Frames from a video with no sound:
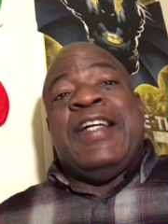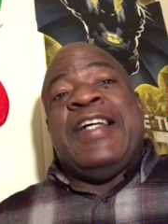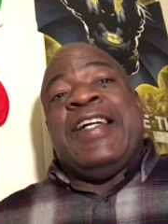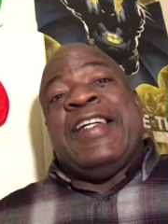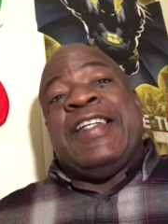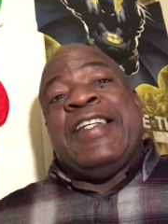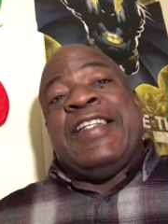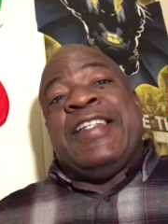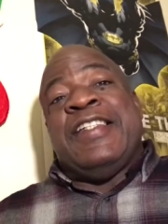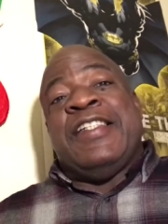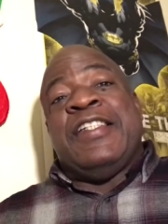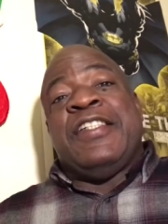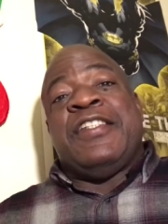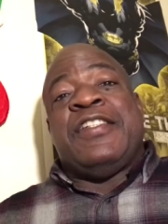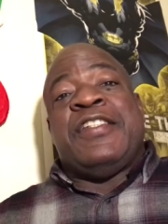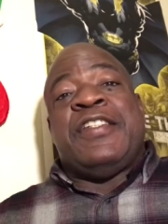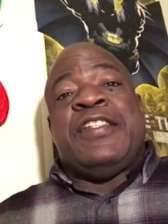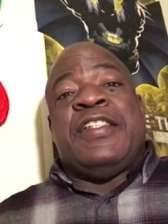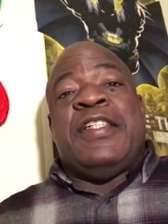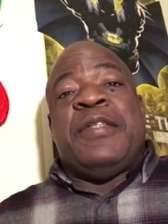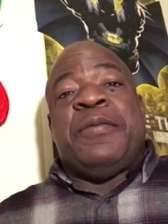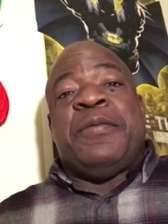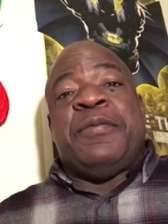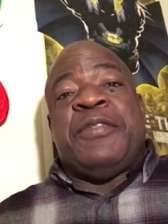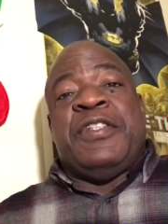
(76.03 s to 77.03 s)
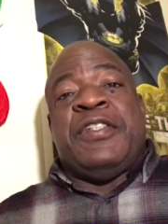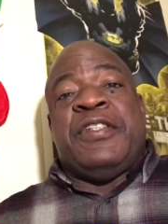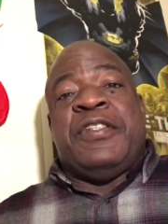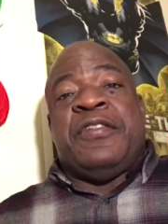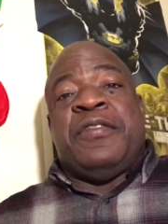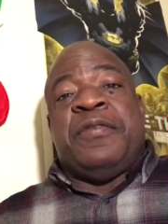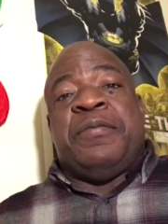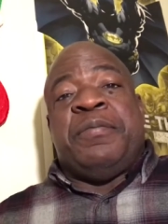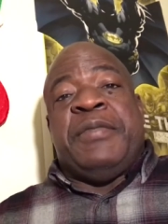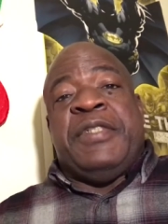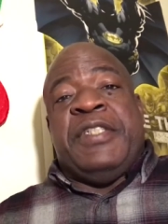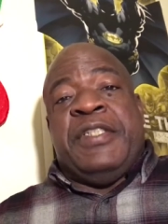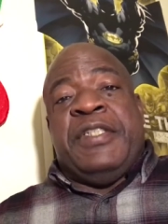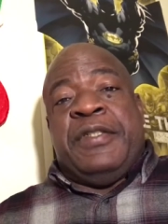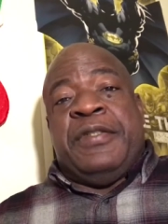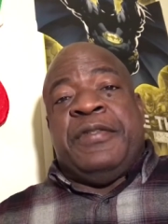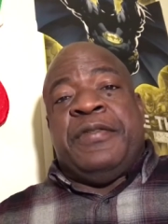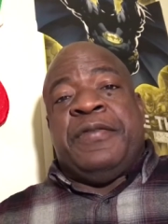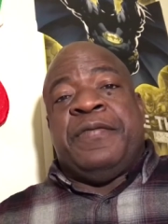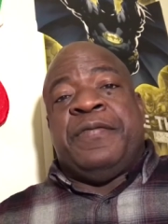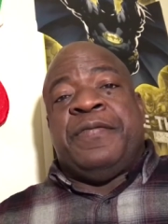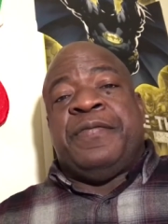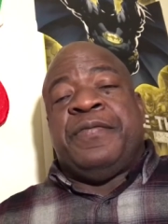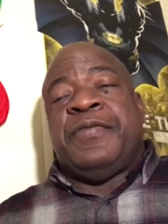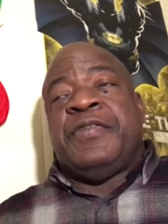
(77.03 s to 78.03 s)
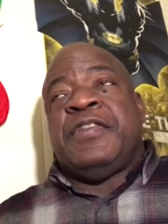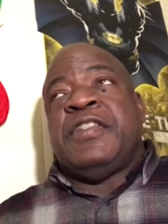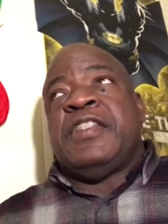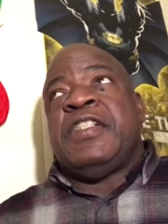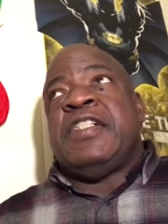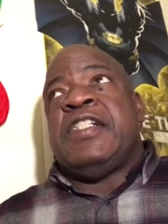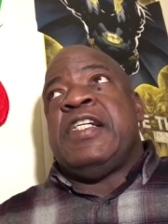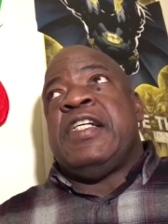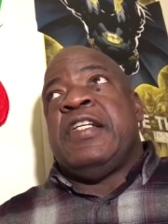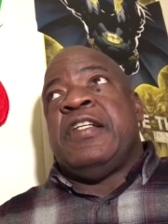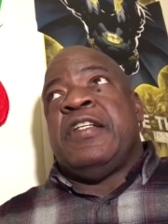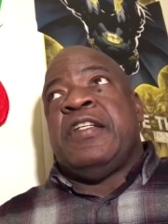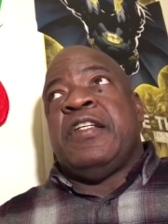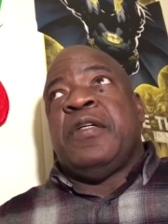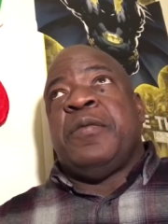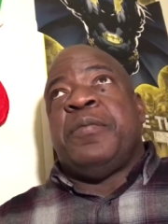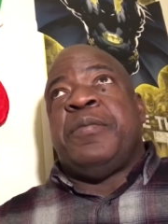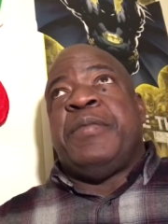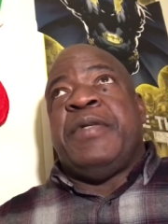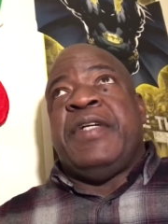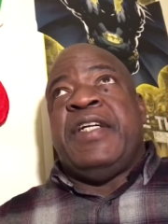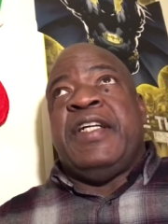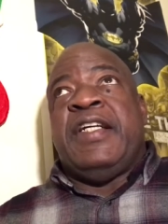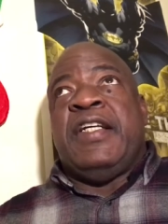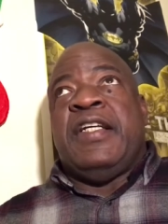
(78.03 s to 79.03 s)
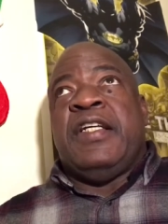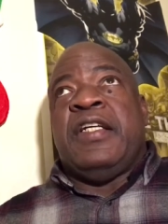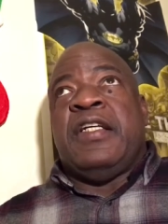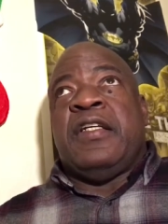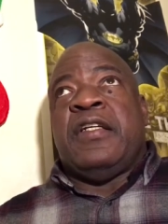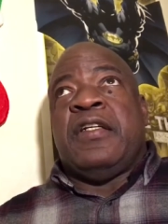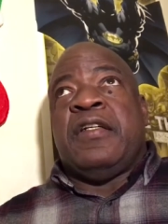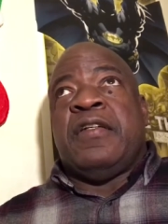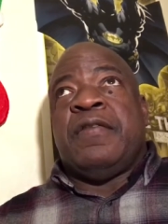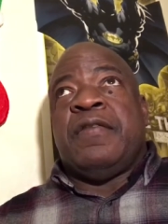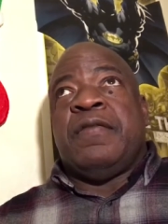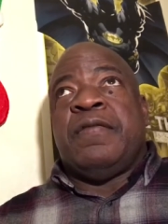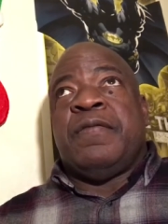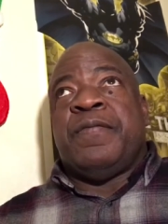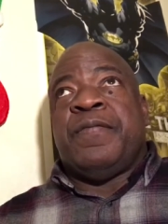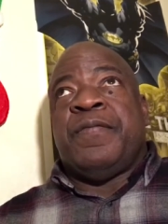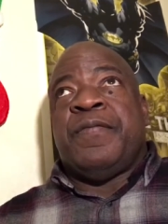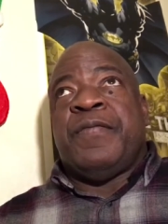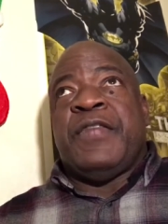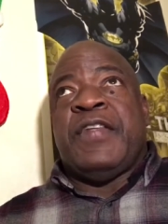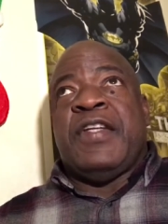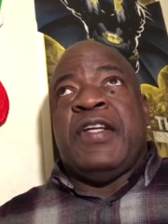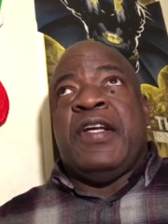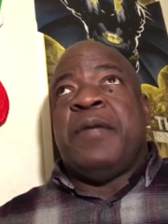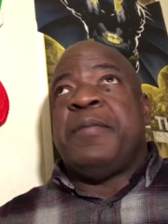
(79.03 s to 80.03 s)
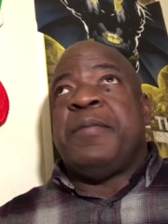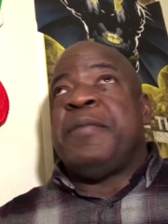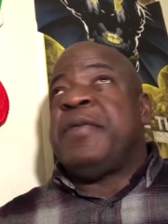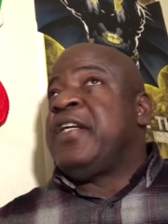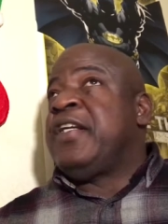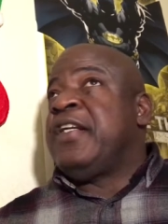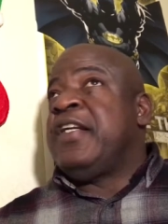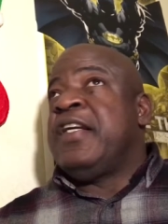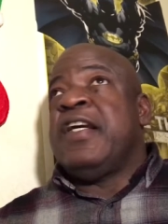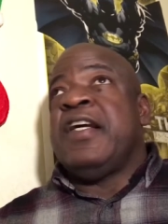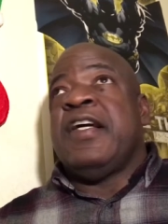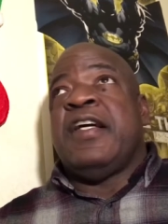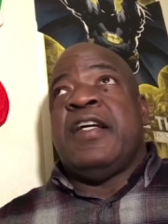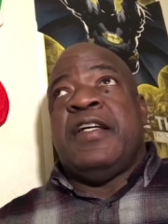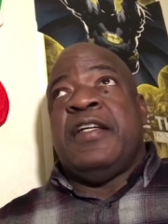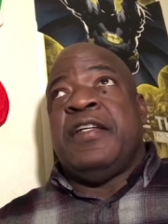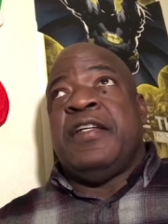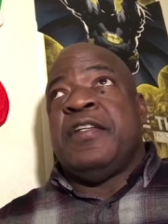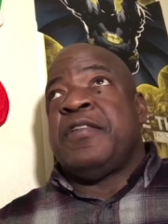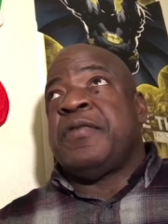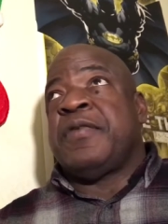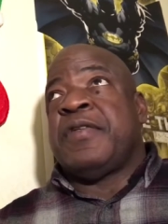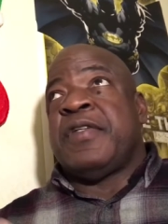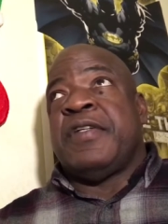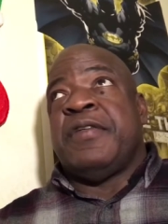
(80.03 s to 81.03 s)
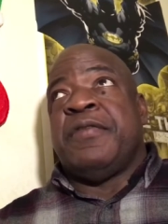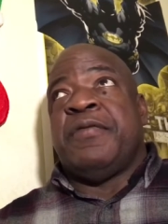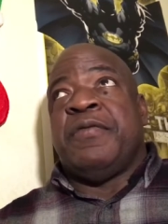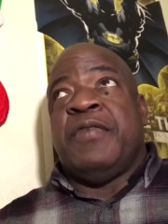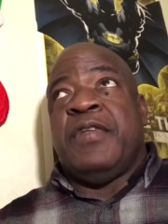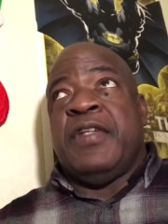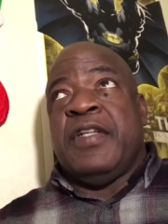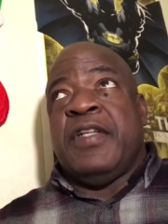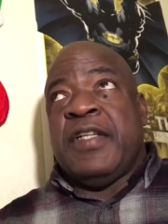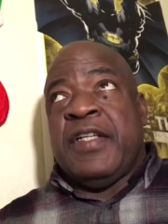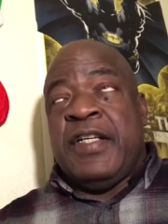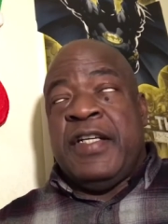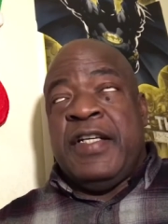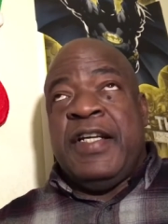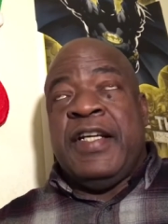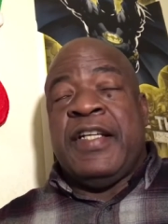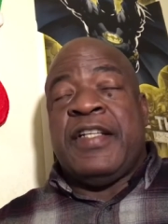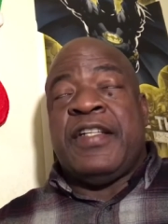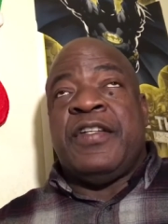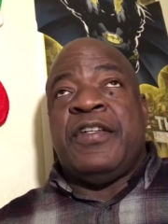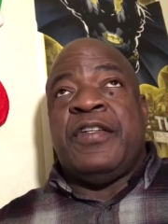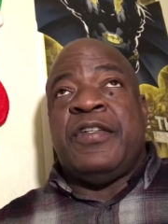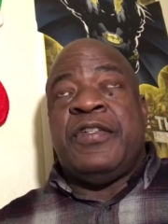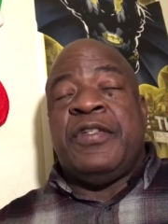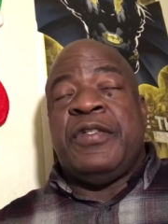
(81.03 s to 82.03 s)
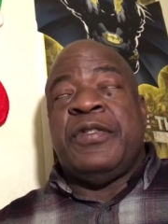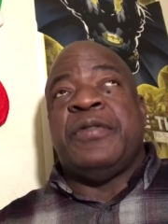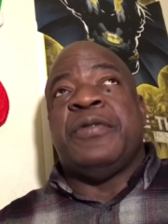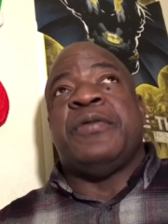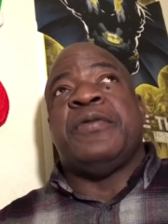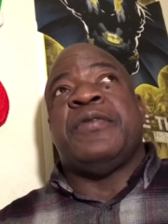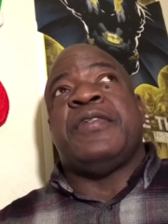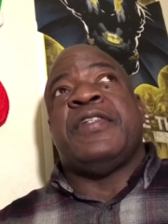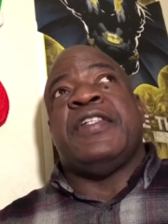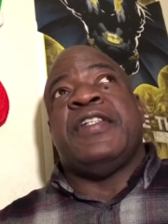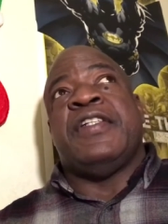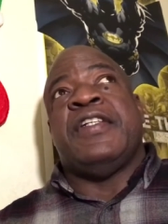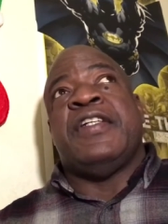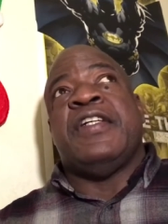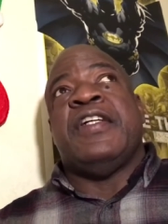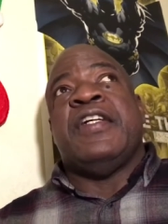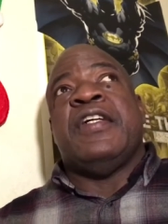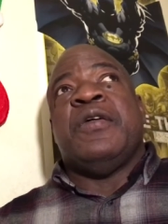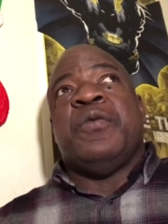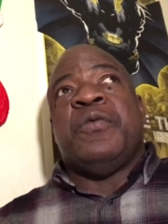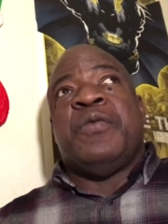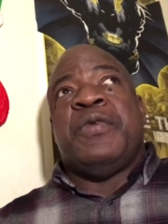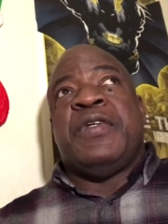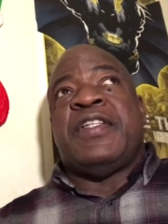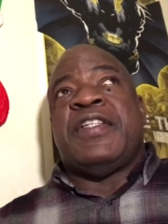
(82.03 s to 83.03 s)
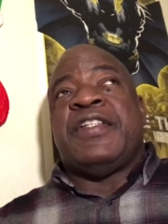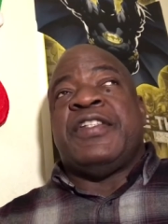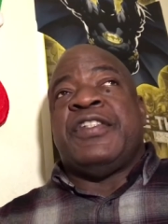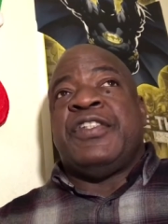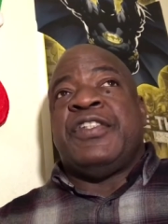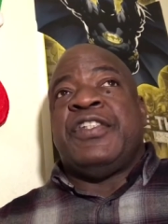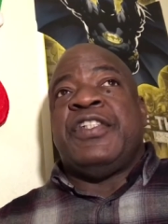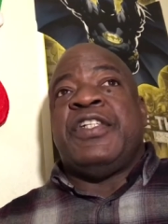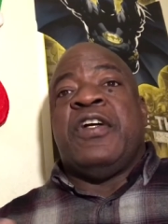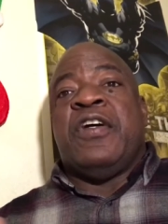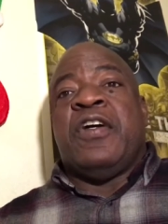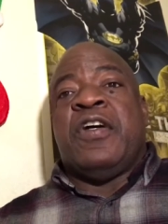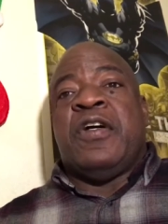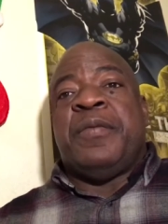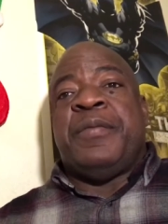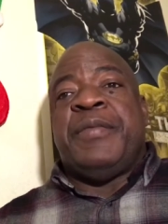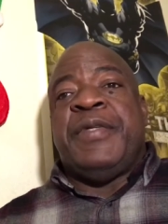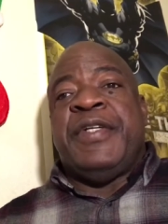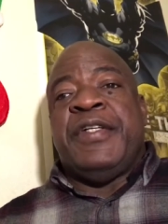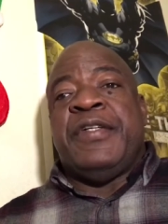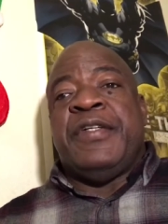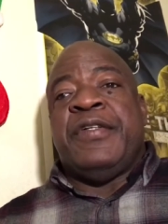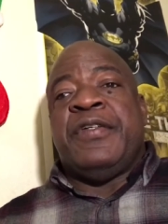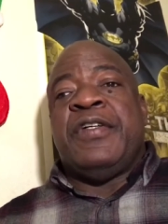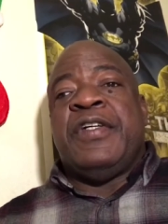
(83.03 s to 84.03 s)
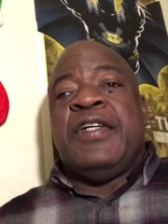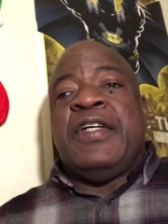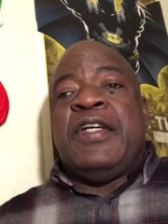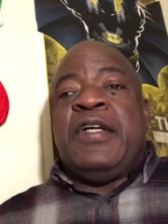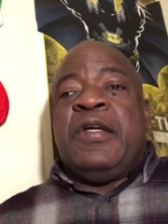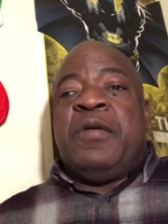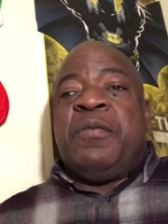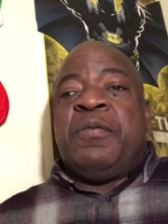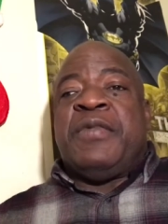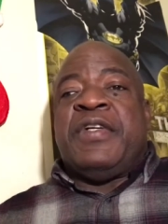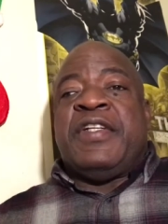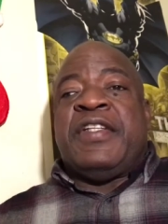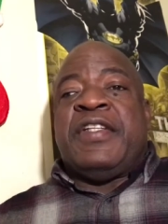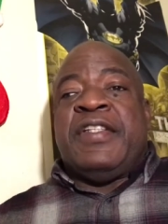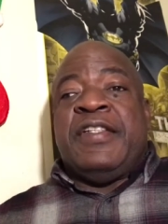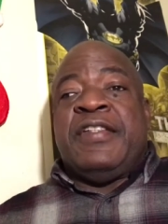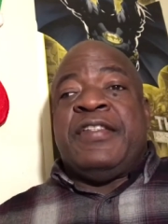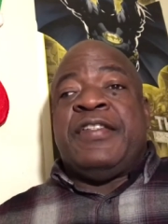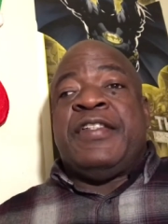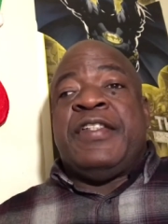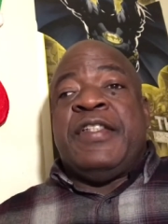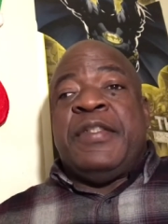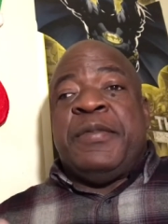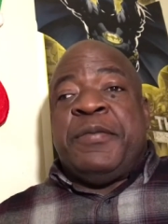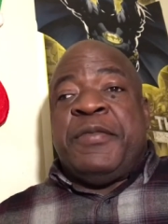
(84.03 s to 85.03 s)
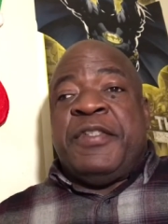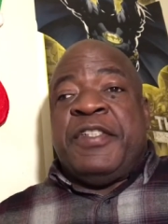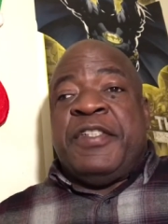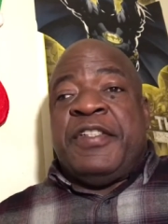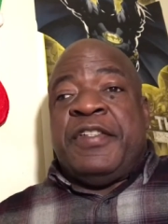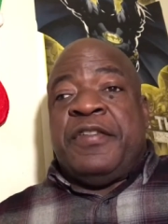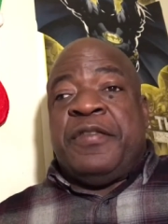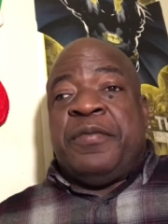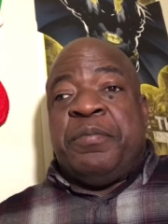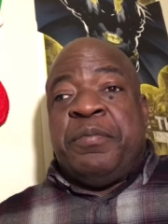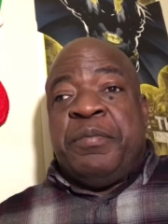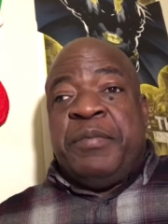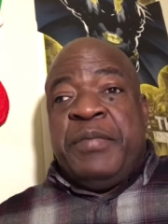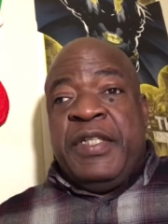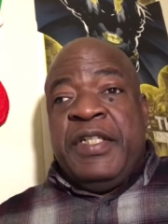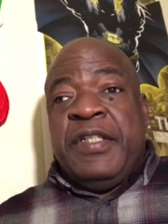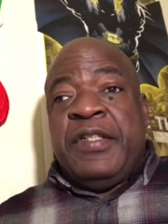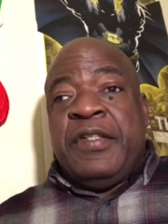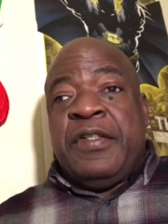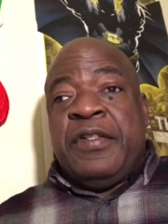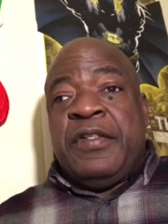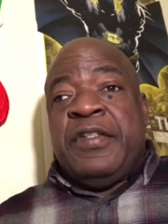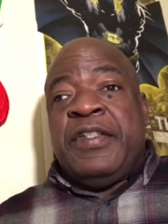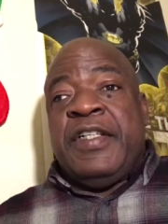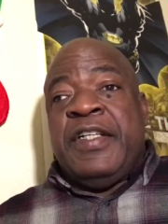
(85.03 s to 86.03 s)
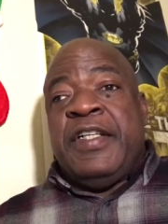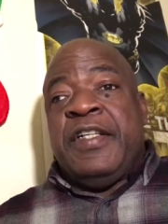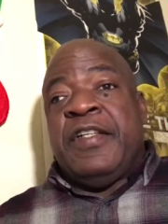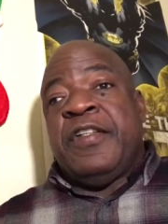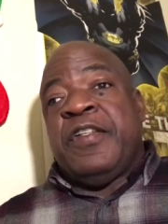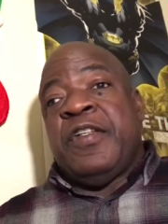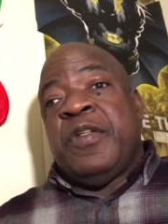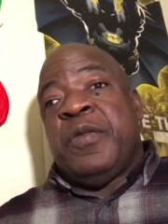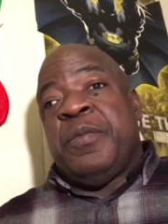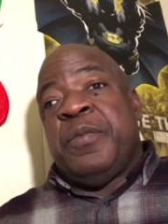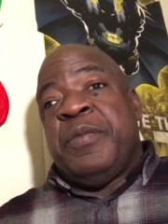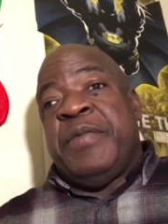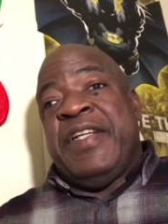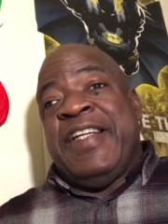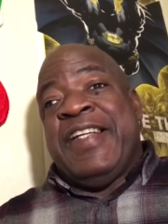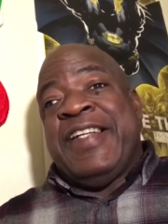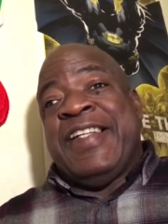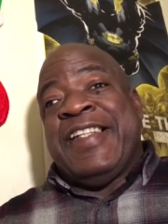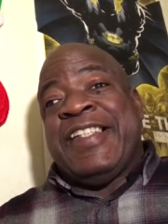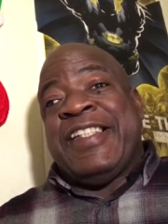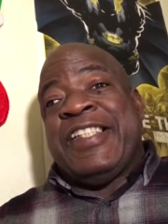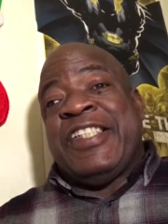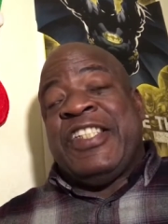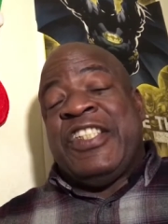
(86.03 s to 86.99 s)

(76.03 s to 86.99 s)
This stimulus bill end up being, I mean, yeah, it's con connected to the, with the CR bill, but this stimulus bill ended up being